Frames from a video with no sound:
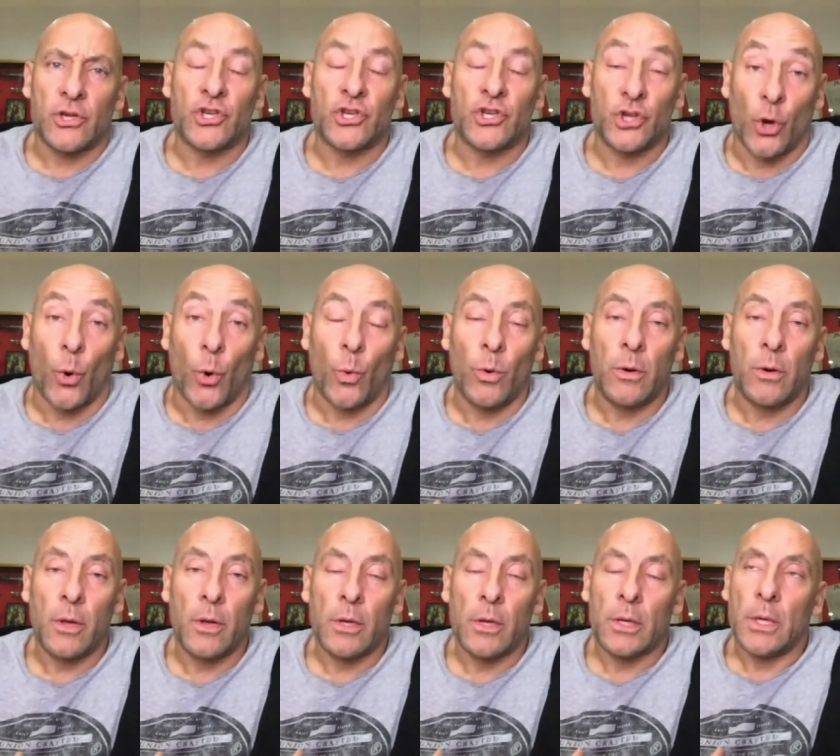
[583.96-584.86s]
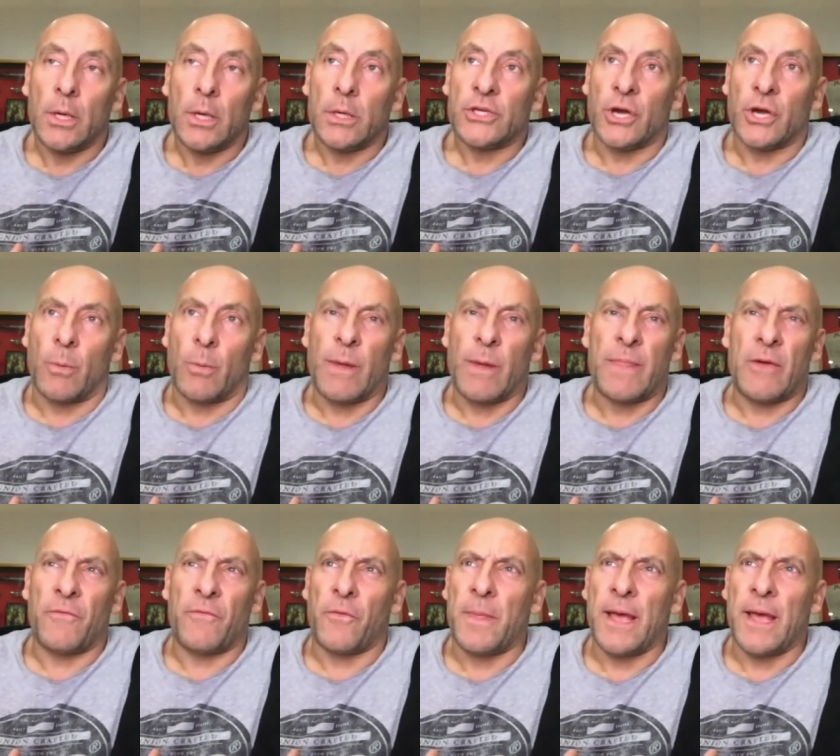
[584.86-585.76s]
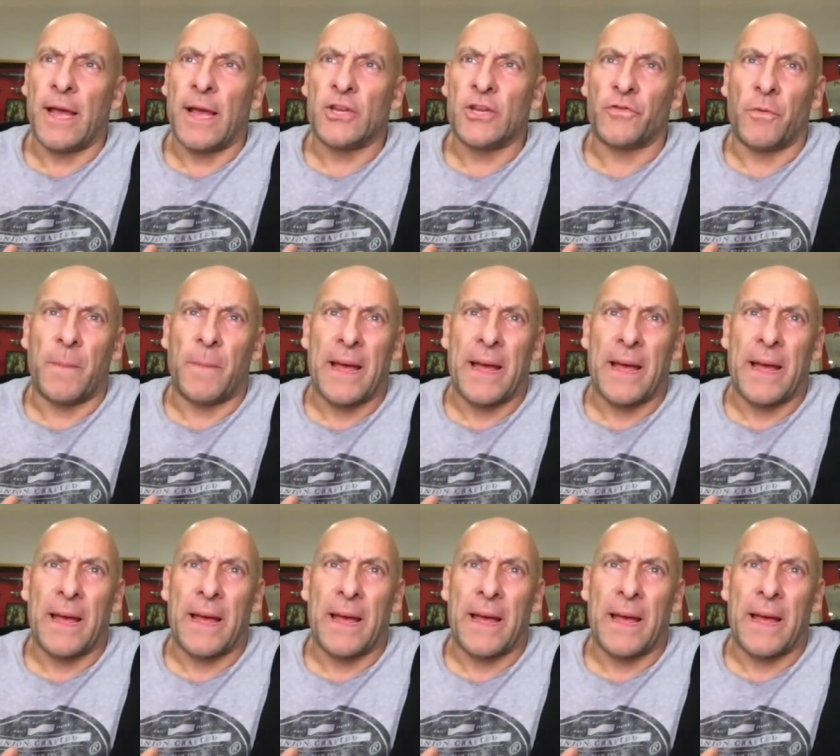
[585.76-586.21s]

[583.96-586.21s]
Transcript: school. So I went there from the age of